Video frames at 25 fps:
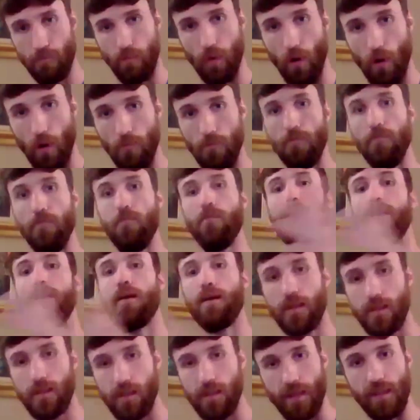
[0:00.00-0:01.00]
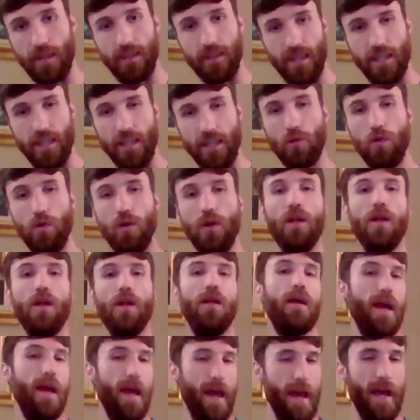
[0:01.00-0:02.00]
boom, continue.
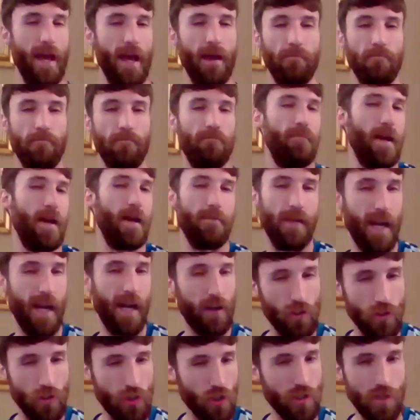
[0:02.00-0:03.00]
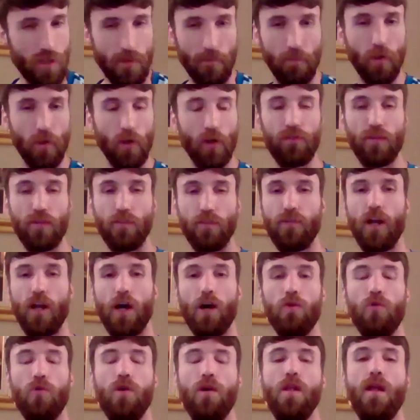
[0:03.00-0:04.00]
Um, maybe that could just improve the
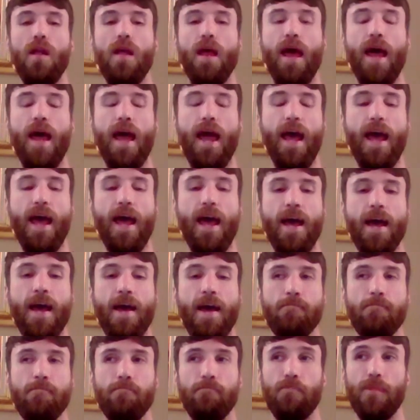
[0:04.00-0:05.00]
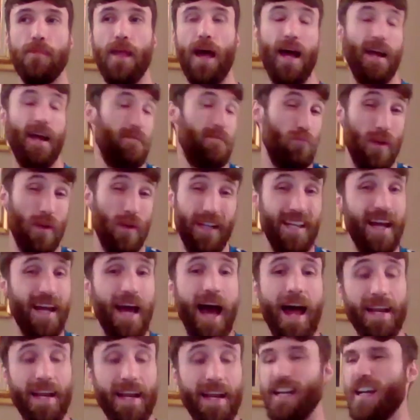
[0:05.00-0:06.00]
flow. Um, With,
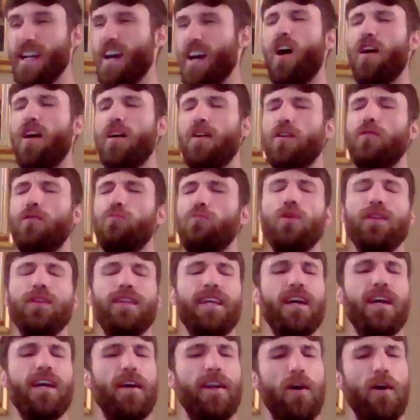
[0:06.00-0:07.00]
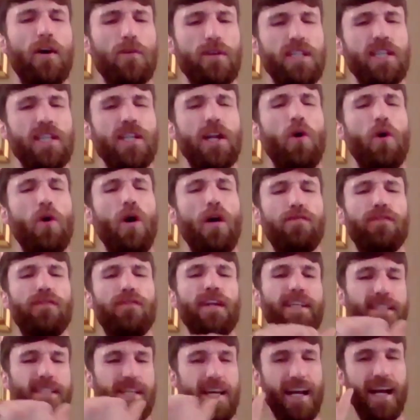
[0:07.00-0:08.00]
and it, it, uh, one thing I noticed, you know, off,
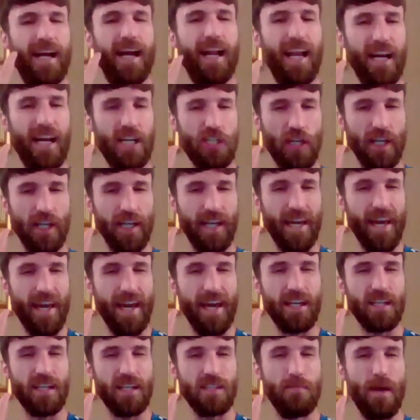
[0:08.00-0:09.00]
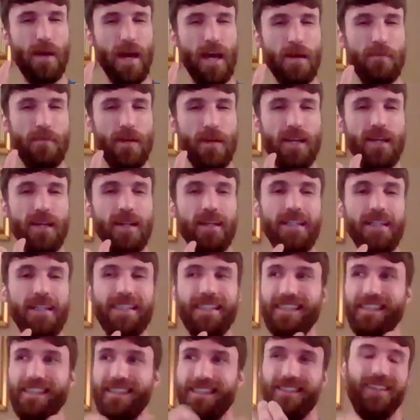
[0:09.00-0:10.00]
let's say, clashing kicks, maybe,
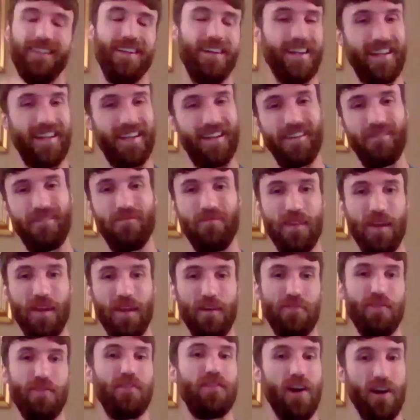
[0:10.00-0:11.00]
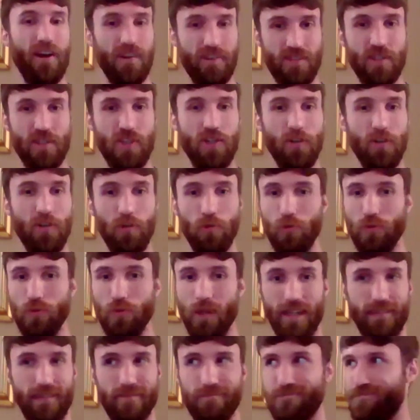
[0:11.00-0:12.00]
like, if you've got two,
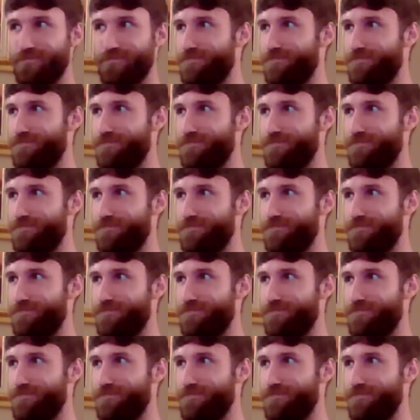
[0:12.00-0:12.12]
like,